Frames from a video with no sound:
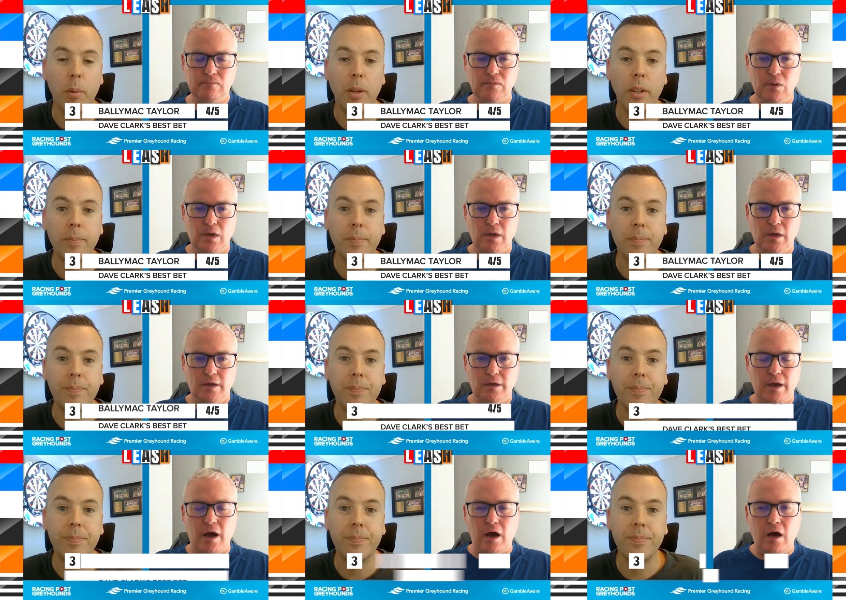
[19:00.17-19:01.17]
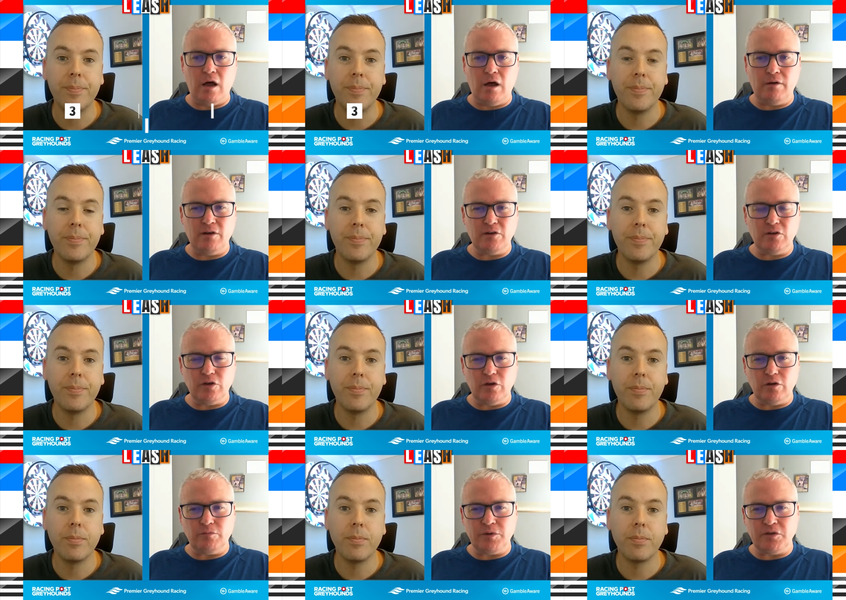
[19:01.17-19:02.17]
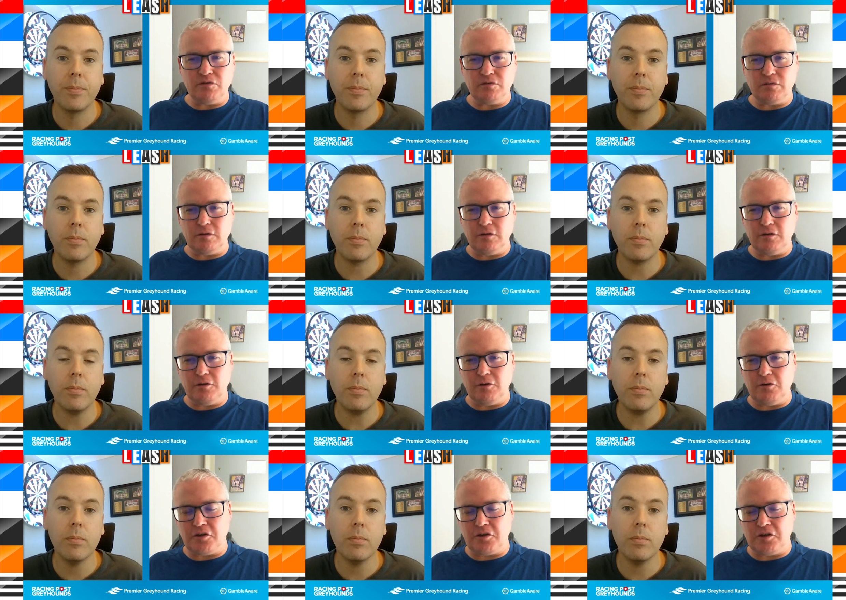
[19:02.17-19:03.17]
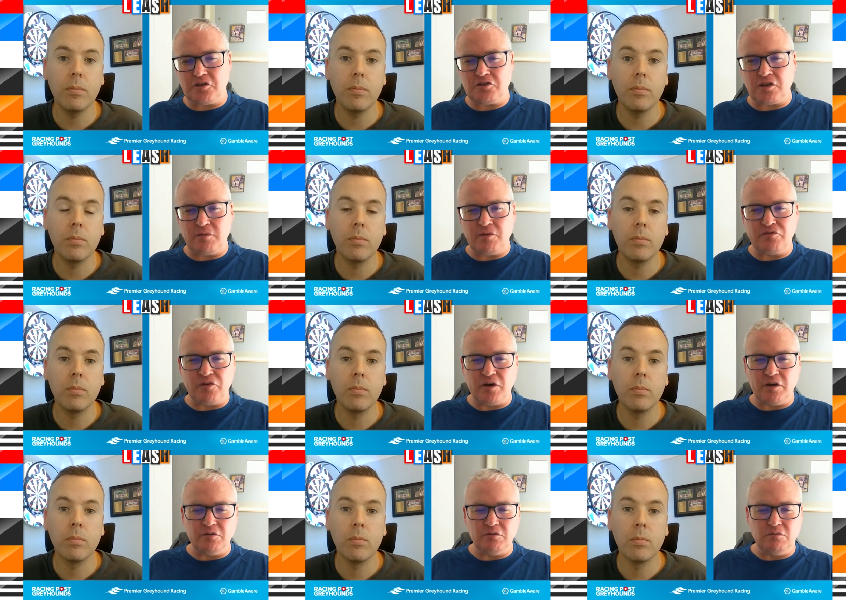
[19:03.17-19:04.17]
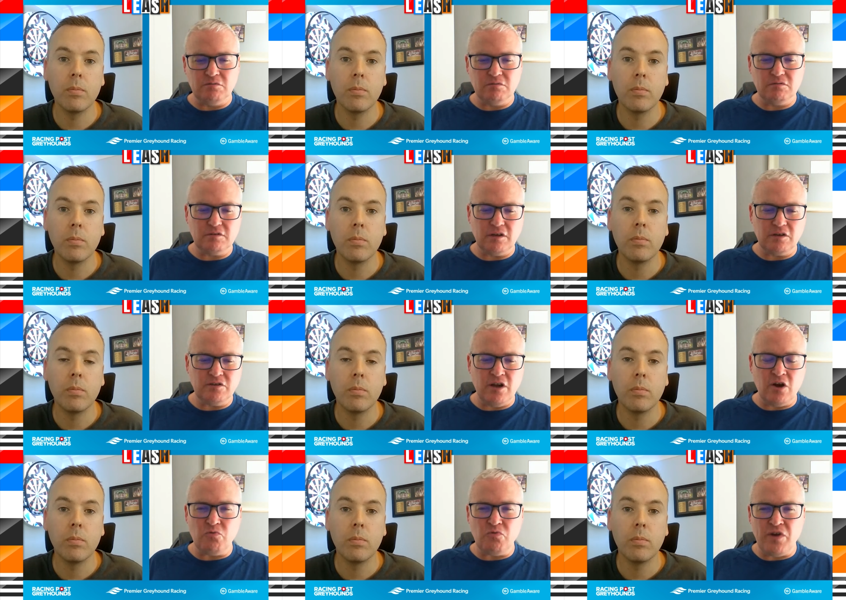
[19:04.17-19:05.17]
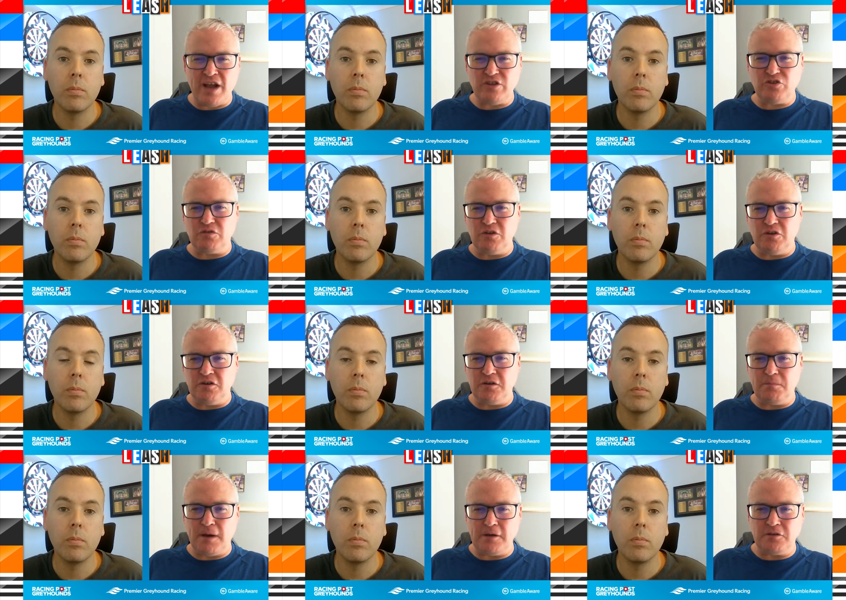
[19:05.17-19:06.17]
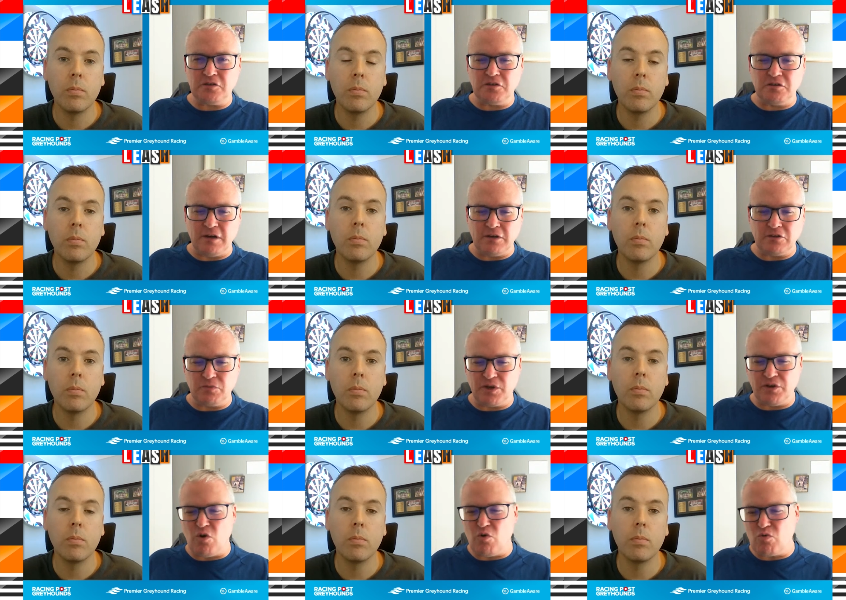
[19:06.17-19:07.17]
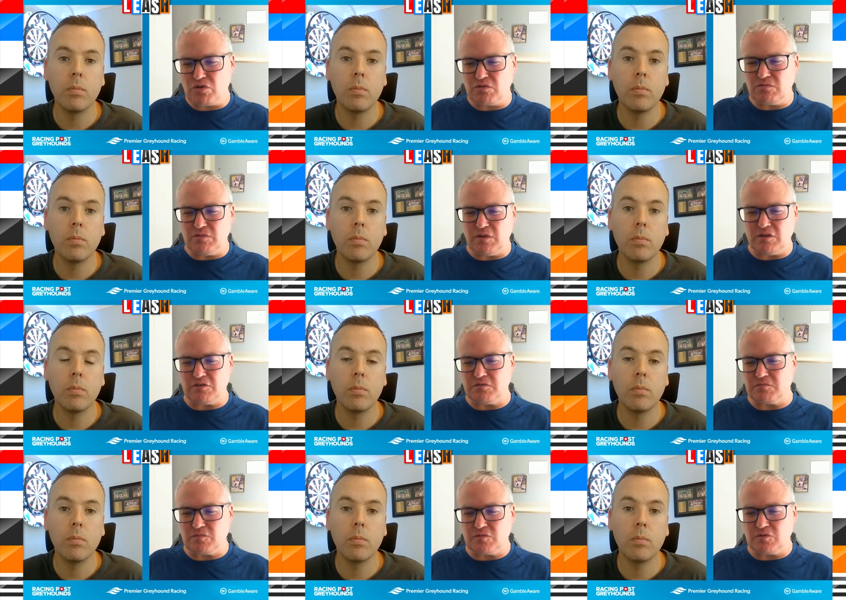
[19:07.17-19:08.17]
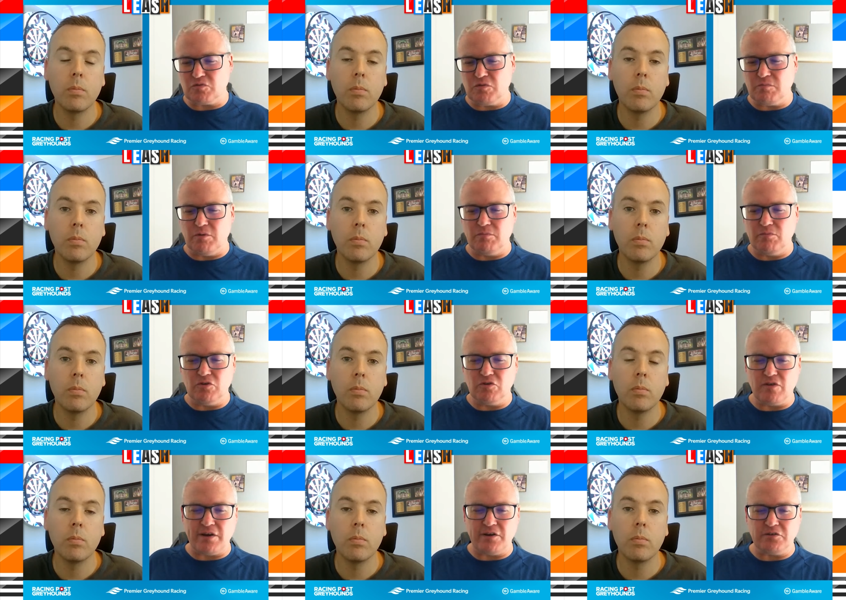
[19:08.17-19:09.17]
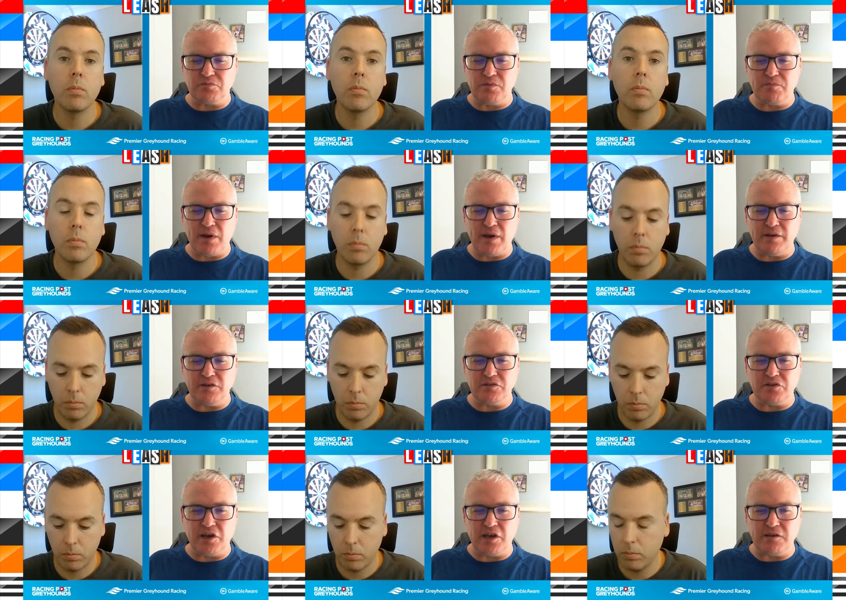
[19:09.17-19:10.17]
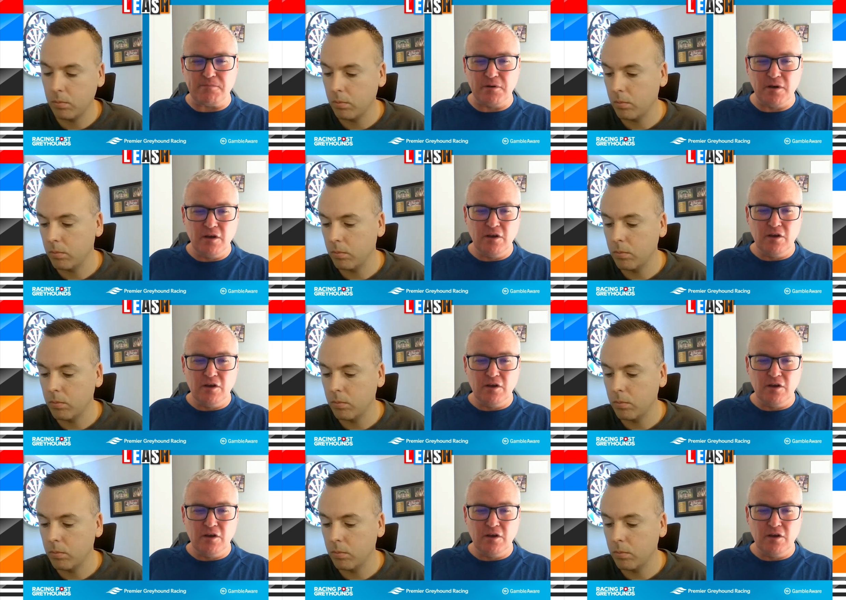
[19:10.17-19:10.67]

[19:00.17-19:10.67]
Speaker 1: Tony?
Speaker 2: Yeah, I, I mean, you look at this semi-final. There's no natural early pace in the race. I mean, Holt is a sort of Monmore that has been paying his keep.